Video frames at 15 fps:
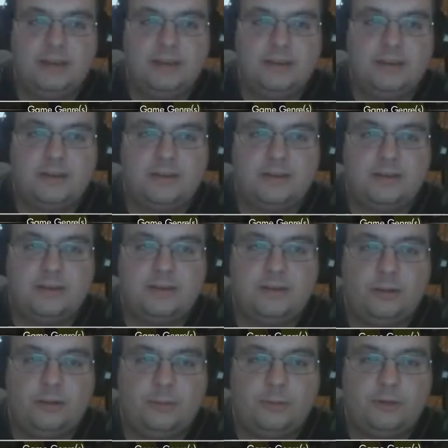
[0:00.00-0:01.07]
And
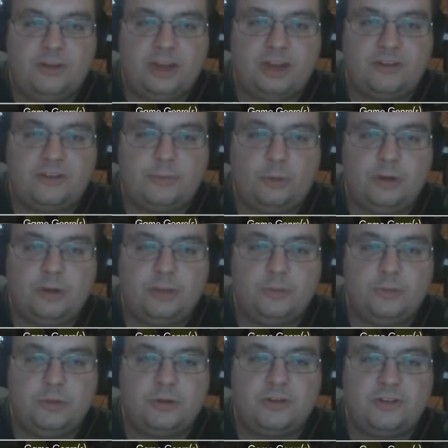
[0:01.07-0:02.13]
normal Boshy has
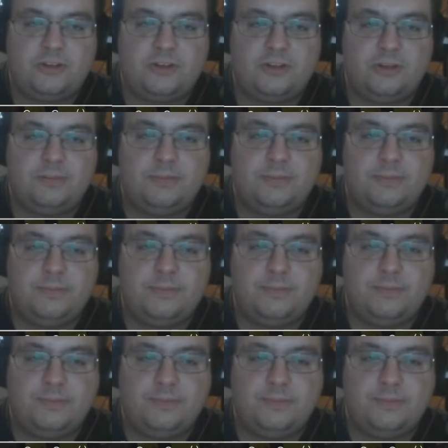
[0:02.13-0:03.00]
smaller bullets.